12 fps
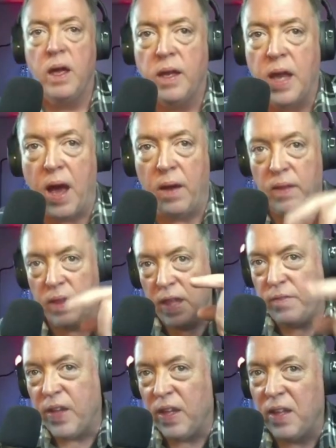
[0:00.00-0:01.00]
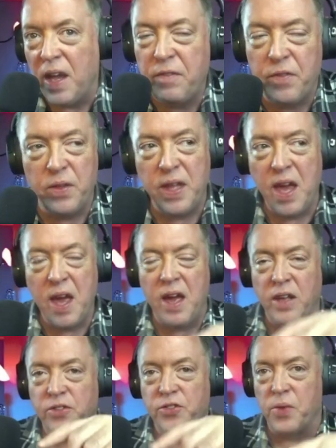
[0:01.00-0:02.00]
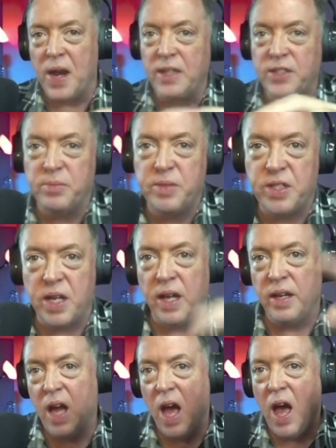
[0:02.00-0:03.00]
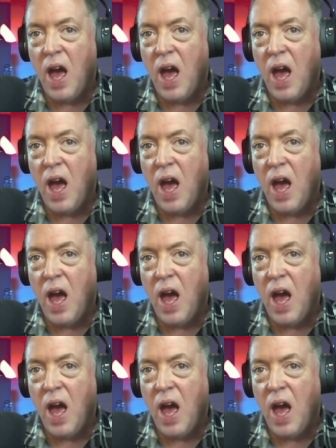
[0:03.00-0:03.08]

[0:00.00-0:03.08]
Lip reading: Now, living life on the edge, Ransome said,